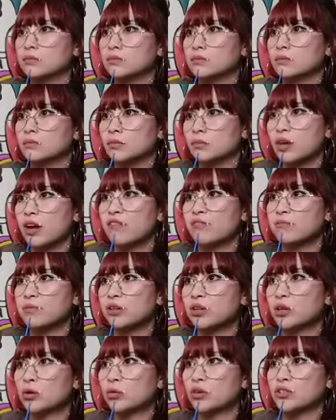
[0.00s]
we have
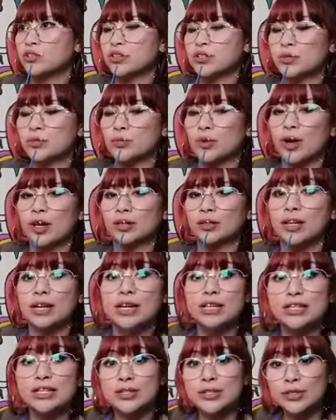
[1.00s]
bigger ones as well.
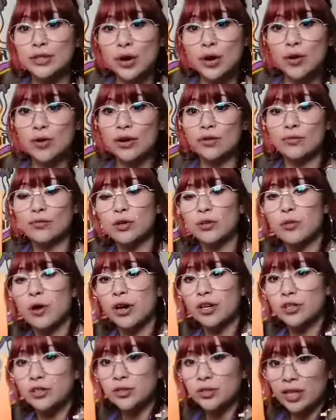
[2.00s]
So if you
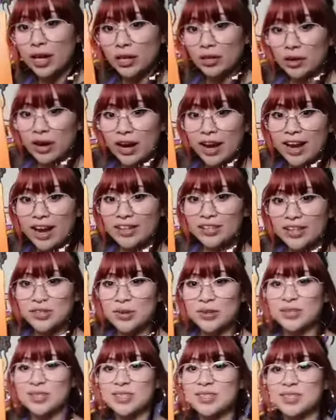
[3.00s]
want to get your hands
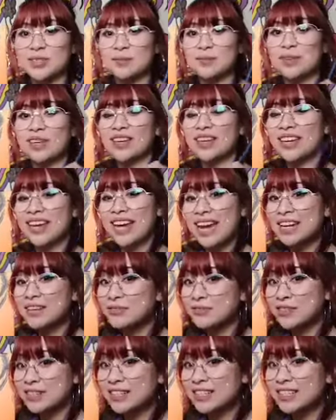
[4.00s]
on some
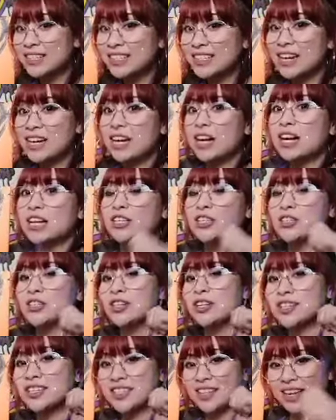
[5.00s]
canvas,
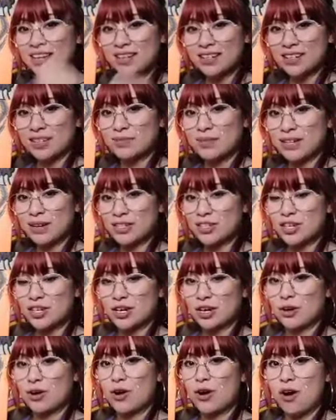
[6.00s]
just send us a message
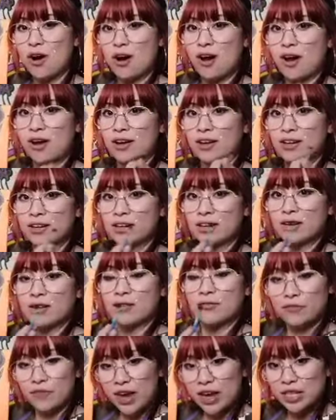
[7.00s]
here on
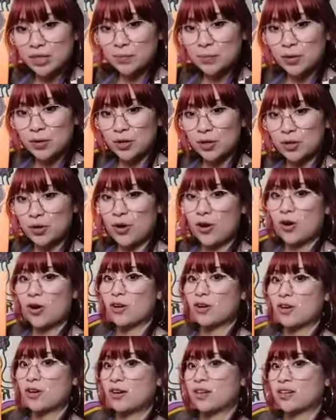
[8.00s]
Facebook
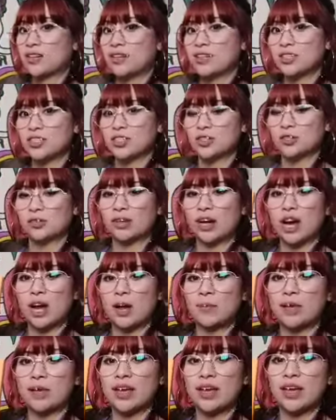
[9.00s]
or on
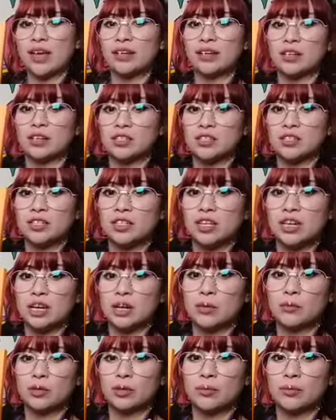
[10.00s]
Instagram, and our
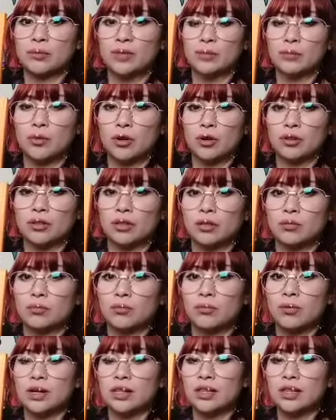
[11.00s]
team will be more
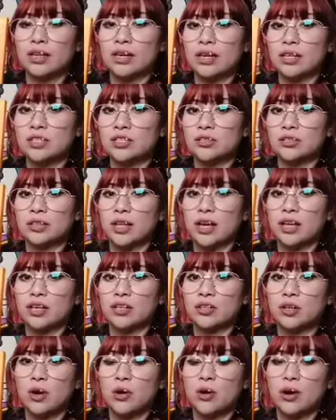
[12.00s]
than willing to let you
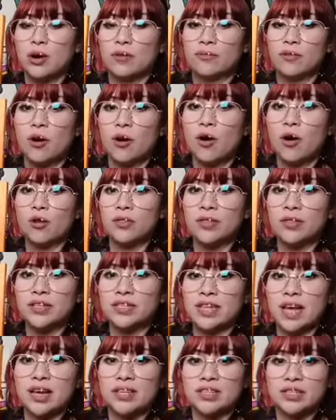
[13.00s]
know of all the
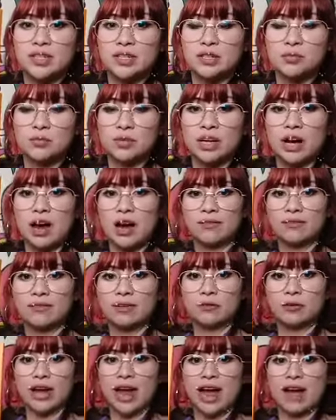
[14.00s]
sizes we
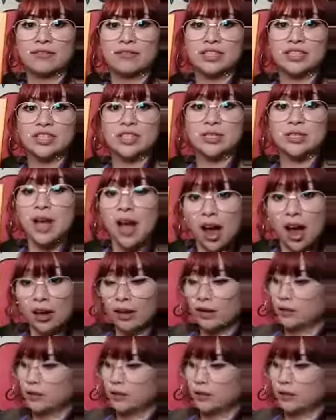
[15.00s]
have in stock.